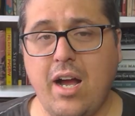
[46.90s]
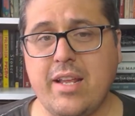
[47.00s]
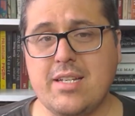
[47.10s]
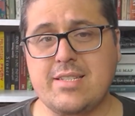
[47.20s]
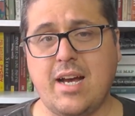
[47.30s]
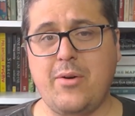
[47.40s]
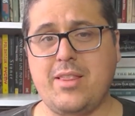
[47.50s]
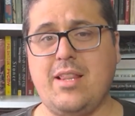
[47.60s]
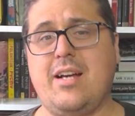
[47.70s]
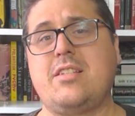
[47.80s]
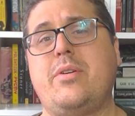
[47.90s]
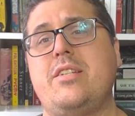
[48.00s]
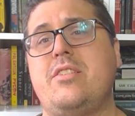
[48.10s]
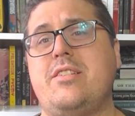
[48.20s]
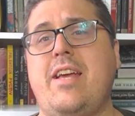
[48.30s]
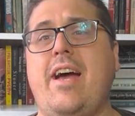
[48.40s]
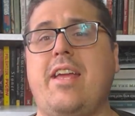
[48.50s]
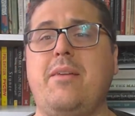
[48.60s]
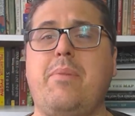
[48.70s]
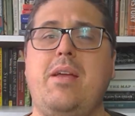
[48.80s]
I'm going to start with the last question,
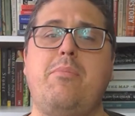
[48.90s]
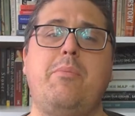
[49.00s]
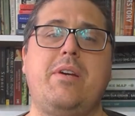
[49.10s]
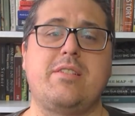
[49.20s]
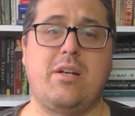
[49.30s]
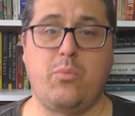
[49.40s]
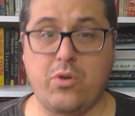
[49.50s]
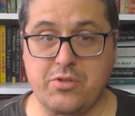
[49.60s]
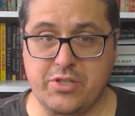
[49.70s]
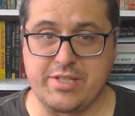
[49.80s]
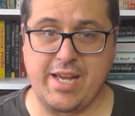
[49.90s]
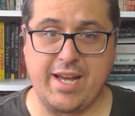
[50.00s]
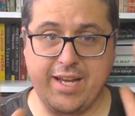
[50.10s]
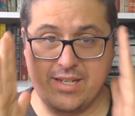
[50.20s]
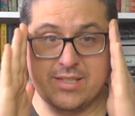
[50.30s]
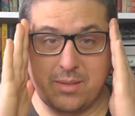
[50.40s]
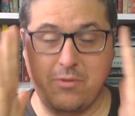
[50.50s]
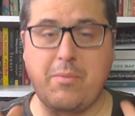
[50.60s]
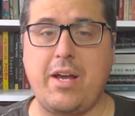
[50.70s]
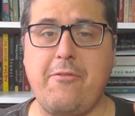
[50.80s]
tagging people, because I want to tag
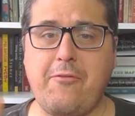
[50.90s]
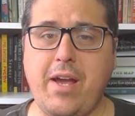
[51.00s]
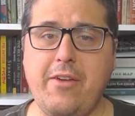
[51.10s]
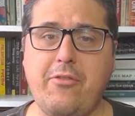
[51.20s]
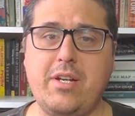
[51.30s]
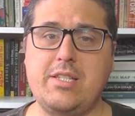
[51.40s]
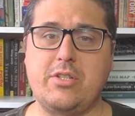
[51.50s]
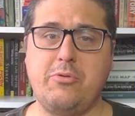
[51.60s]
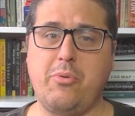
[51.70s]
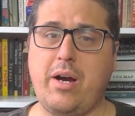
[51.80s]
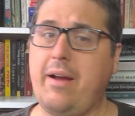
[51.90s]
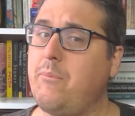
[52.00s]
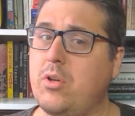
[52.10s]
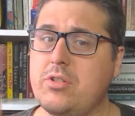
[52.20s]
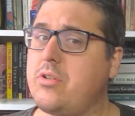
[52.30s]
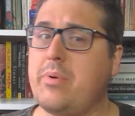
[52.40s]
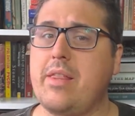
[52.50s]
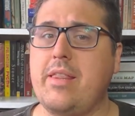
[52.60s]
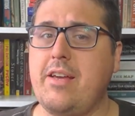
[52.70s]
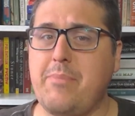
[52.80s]
some of my favourites who I'm not sure
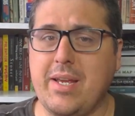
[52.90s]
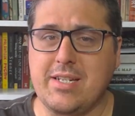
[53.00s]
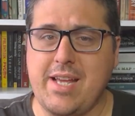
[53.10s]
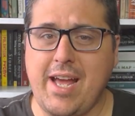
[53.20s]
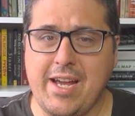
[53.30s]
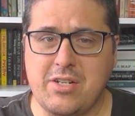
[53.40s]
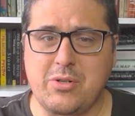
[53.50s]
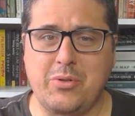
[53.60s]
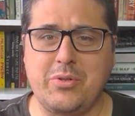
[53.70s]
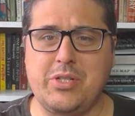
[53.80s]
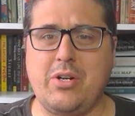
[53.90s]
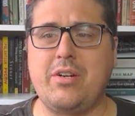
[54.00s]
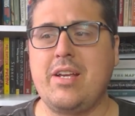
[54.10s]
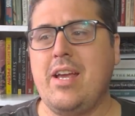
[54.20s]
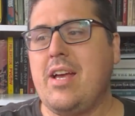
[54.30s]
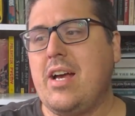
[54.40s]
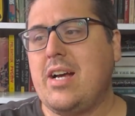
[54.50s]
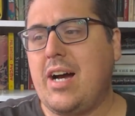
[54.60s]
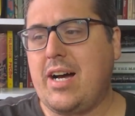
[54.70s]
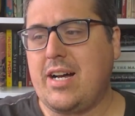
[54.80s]
whether they've been tagged or not.
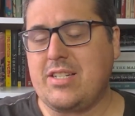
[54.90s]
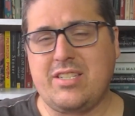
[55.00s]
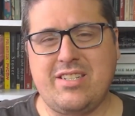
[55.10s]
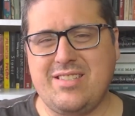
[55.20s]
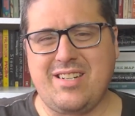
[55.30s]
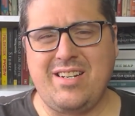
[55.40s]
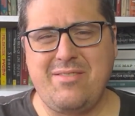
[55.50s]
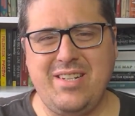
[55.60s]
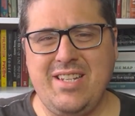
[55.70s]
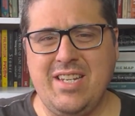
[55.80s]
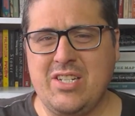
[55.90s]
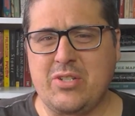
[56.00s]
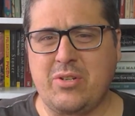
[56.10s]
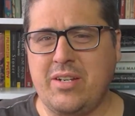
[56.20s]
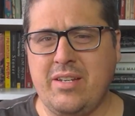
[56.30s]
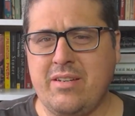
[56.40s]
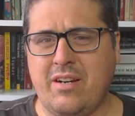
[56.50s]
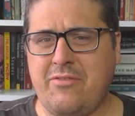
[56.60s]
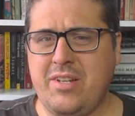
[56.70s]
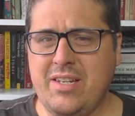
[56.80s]
Uh, just because I really enjoy,
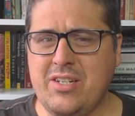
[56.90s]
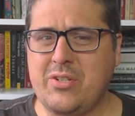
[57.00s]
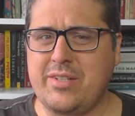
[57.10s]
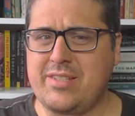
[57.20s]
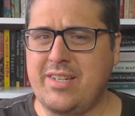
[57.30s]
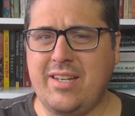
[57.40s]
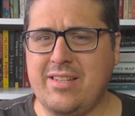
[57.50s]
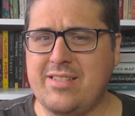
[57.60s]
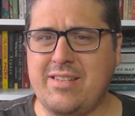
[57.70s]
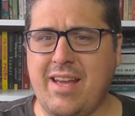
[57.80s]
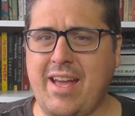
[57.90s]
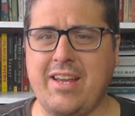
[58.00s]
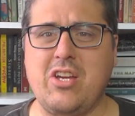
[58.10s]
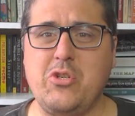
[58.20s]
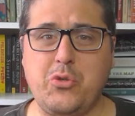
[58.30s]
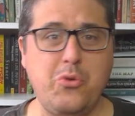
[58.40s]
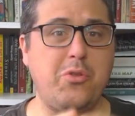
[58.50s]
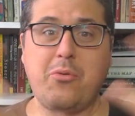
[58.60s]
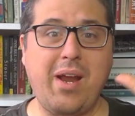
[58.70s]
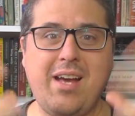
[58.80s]
I've really enjoyed seeing this tag do
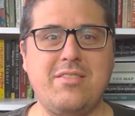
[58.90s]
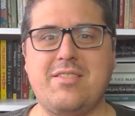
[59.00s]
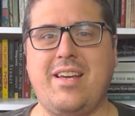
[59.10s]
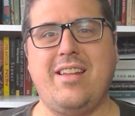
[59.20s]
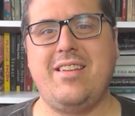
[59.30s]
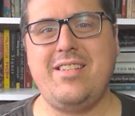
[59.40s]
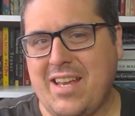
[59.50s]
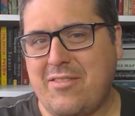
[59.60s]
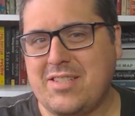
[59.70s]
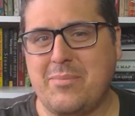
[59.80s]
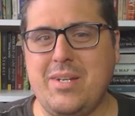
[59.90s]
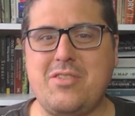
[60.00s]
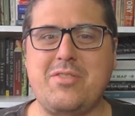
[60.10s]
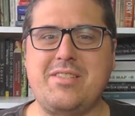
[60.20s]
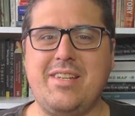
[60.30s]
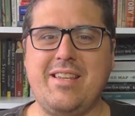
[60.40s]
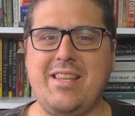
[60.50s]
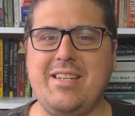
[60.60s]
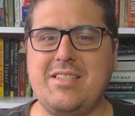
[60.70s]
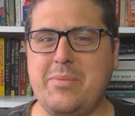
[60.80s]
the rounds lately. There are some interesting
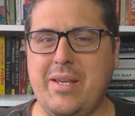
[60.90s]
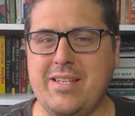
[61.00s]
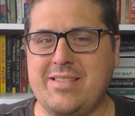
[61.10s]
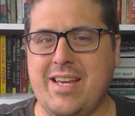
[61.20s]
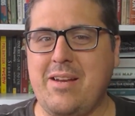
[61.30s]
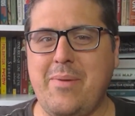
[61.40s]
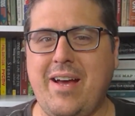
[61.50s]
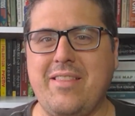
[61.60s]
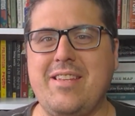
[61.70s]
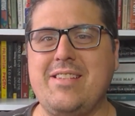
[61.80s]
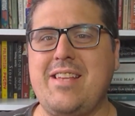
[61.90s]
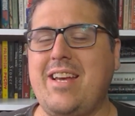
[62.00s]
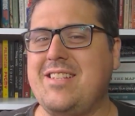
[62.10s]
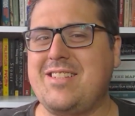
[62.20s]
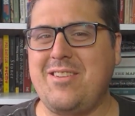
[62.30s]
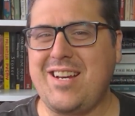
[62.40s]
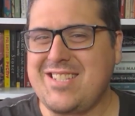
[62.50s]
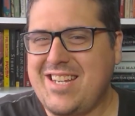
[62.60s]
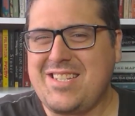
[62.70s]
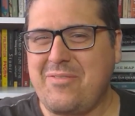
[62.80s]
things to be said about this, and it's a
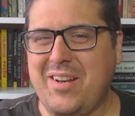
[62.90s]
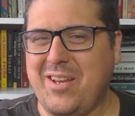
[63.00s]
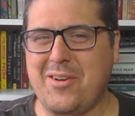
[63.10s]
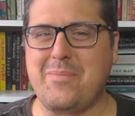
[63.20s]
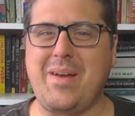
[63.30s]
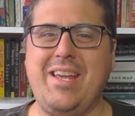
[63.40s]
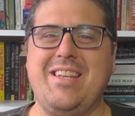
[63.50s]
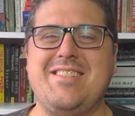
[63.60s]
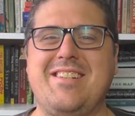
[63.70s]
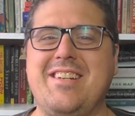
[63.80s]
nice, easy video to make, isn't